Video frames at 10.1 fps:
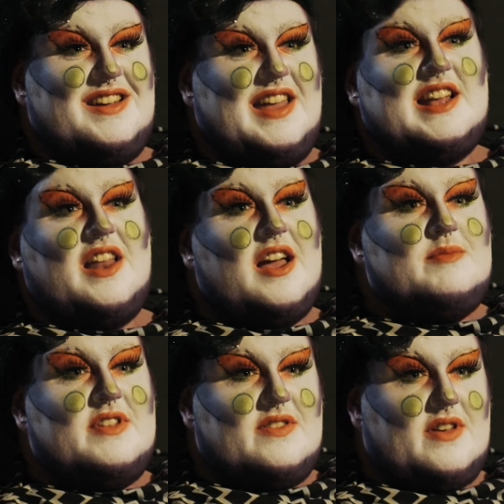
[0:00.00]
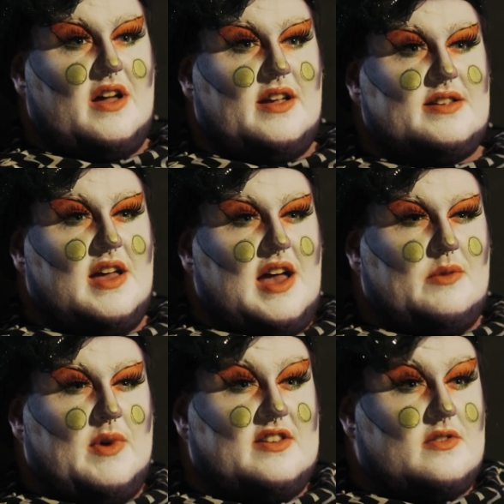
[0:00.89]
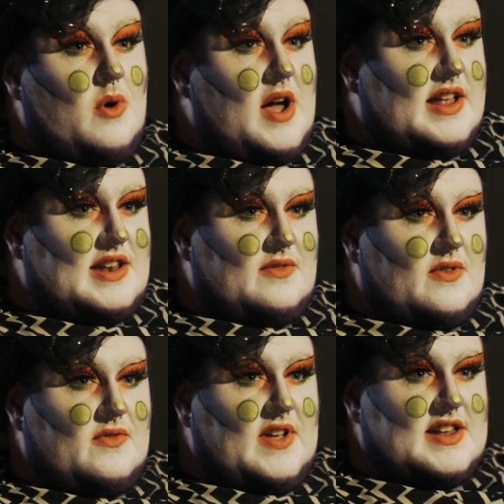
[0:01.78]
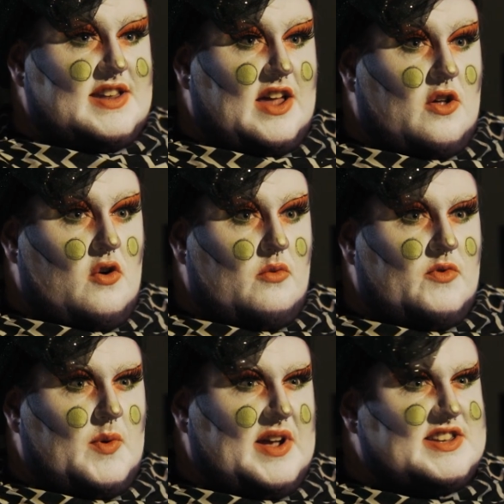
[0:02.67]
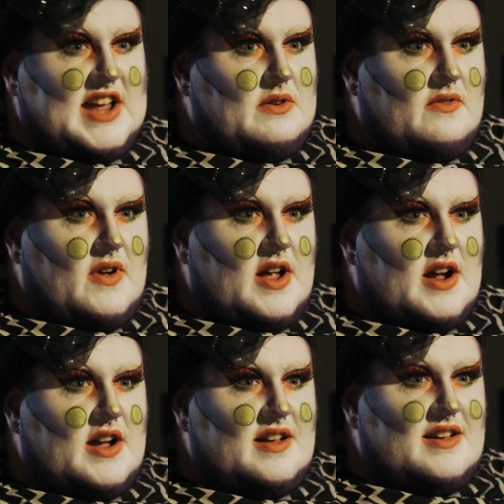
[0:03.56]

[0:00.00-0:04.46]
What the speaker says: He climbed inside and waited quietly for Fia to get home so he could terrify her.